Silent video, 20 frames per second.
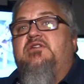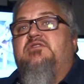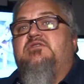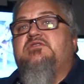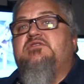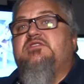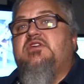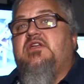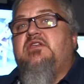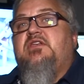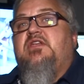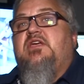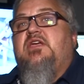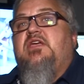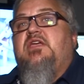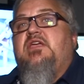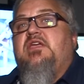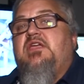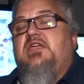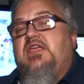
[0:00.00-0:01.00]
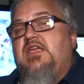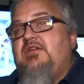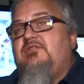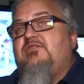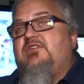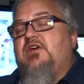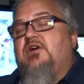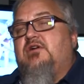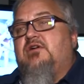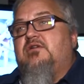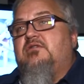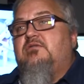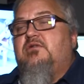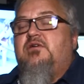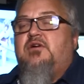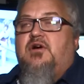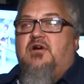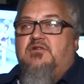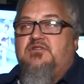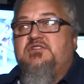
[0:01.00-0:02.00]
Sunday evening,
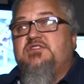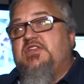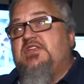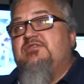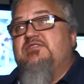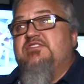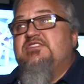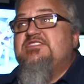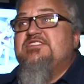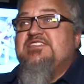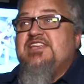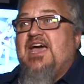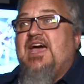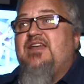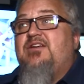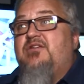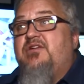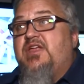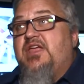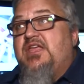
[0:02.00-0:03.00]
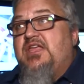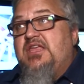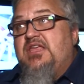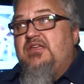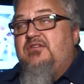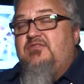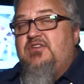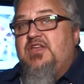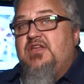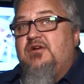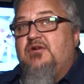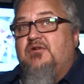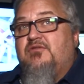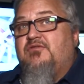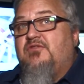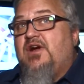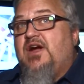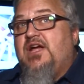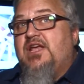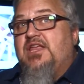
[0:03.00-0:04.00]
or even Saturday evening or
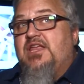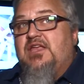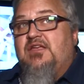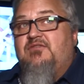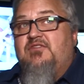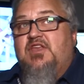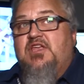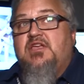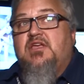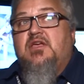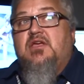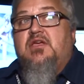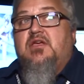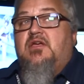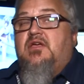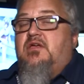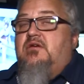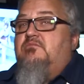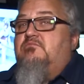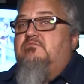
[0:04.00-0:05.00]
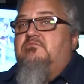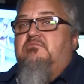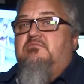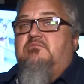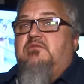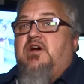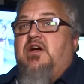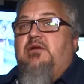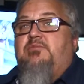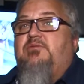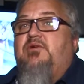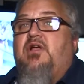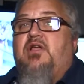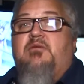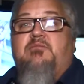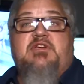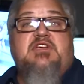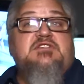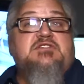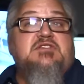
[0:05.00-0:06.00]
Friday evening, my
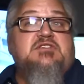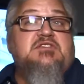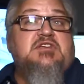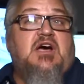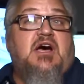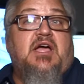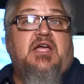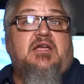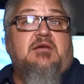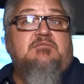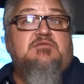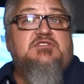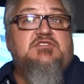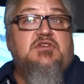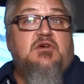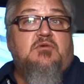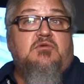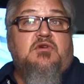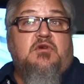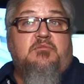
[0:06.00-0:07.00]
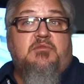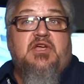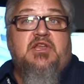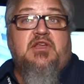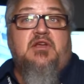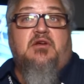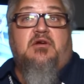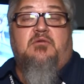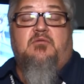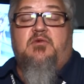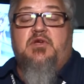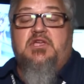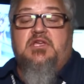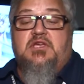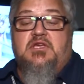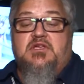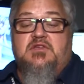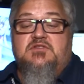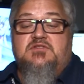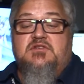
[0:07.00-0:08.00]
problem is I am so committed on
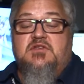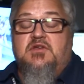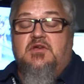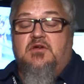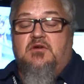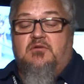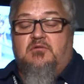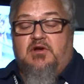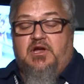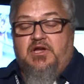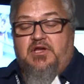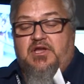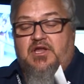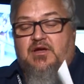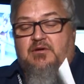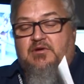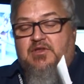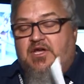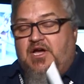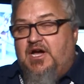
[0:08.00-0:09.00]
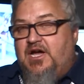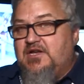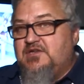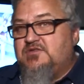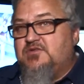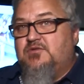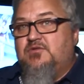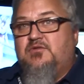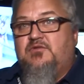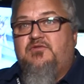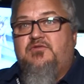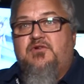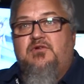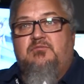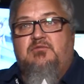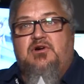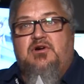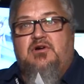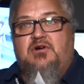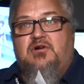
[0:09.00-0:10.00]
weekends right now with high school
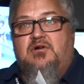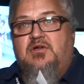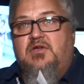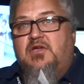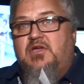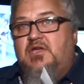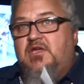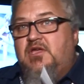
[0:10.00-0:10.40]
football,